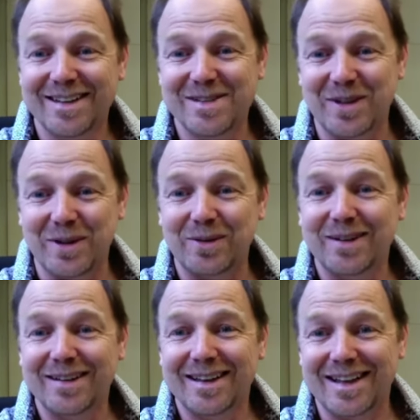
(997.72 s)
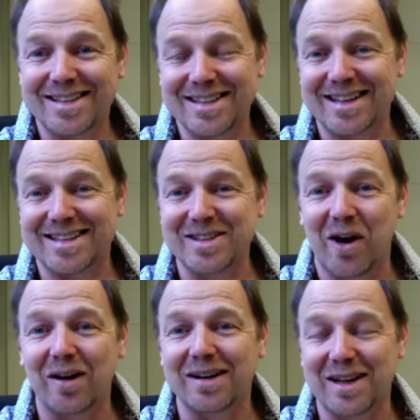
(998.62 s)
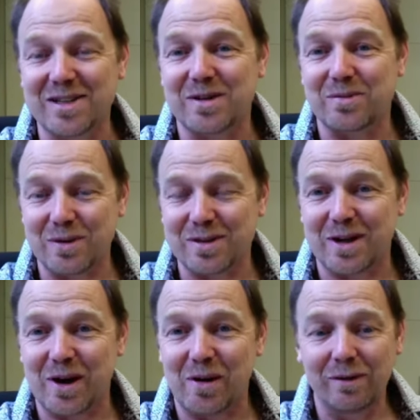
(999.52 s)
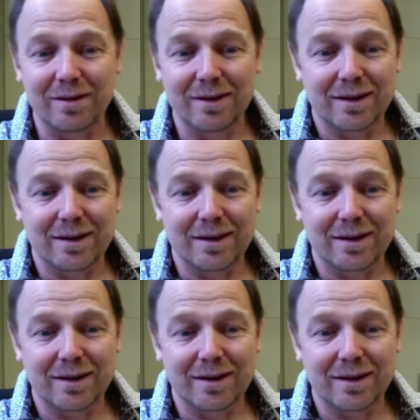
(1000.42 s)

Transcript: so it's it's not an easy route to go.